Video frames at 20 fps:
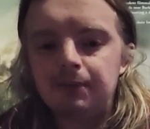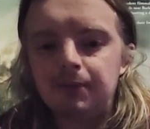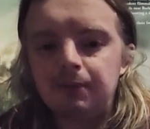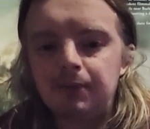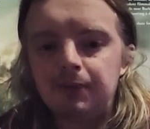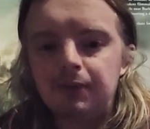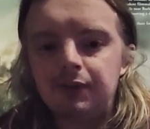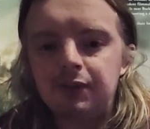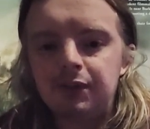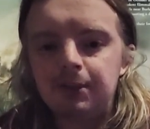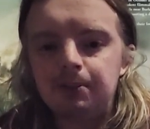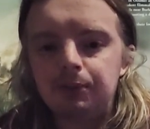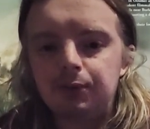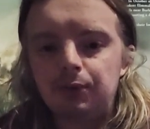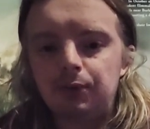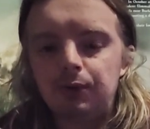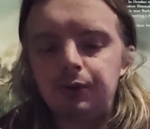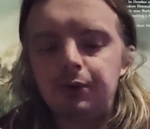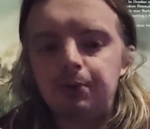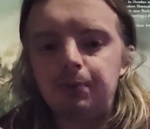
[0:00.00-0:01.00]
with a chipped
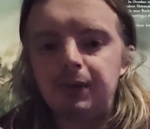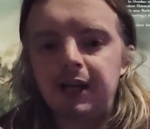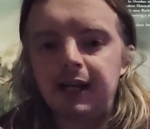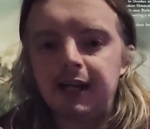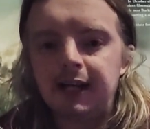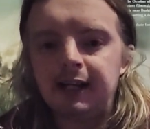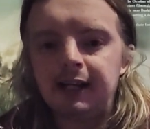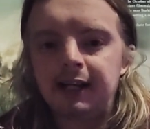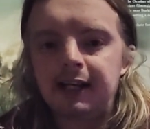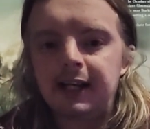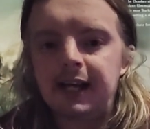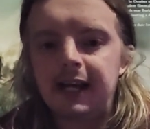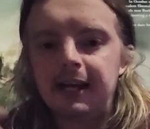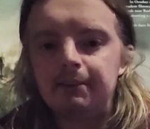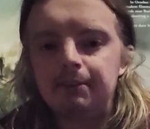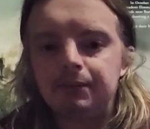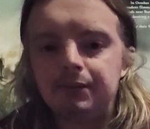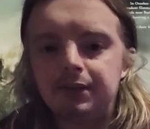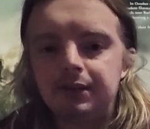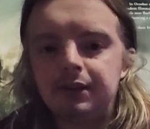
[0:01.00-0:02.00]
dorsal plate, and it
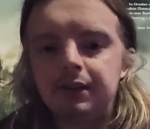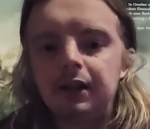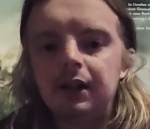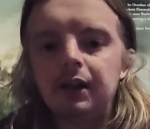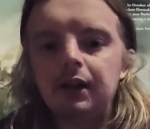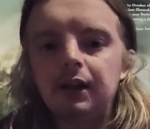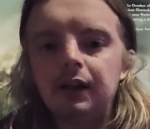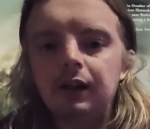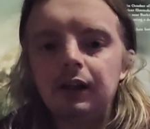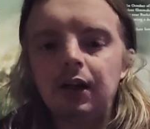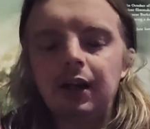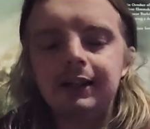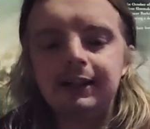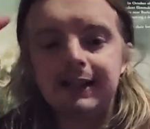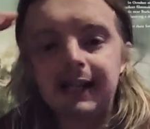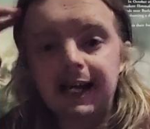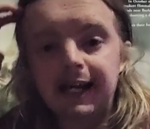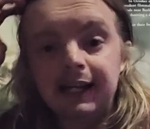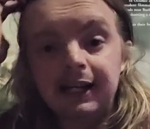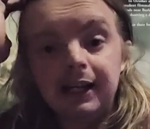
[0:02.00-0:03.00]
came like
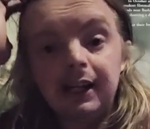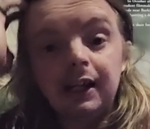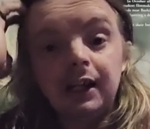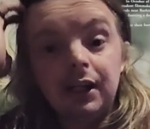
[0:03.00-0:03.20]
that,